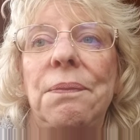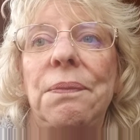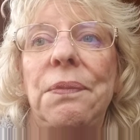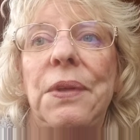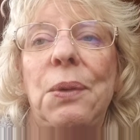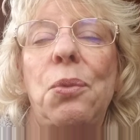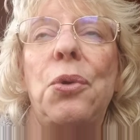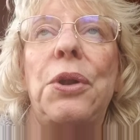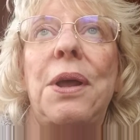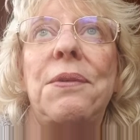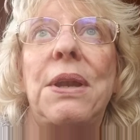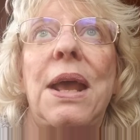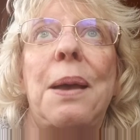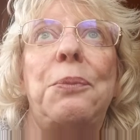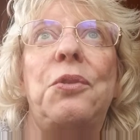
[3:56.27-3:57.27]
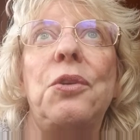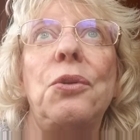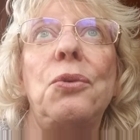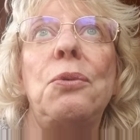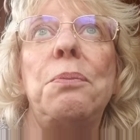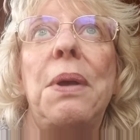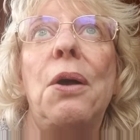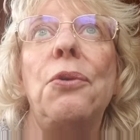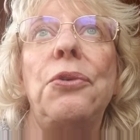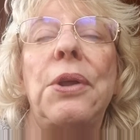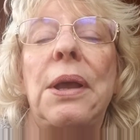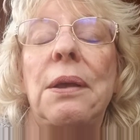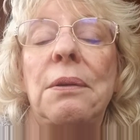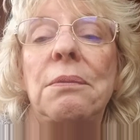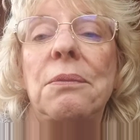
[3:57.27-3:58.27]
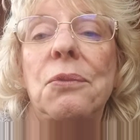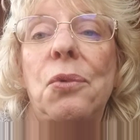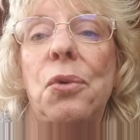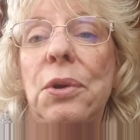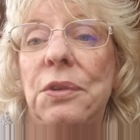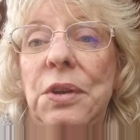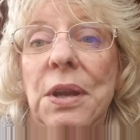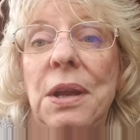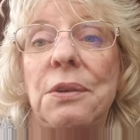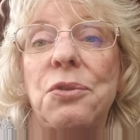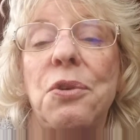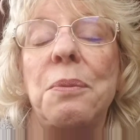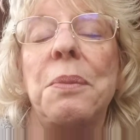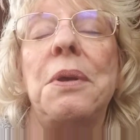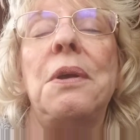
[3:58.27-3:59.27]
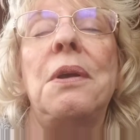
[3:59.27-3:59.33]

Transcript: they won't have an absolute meltdown or a tantrum.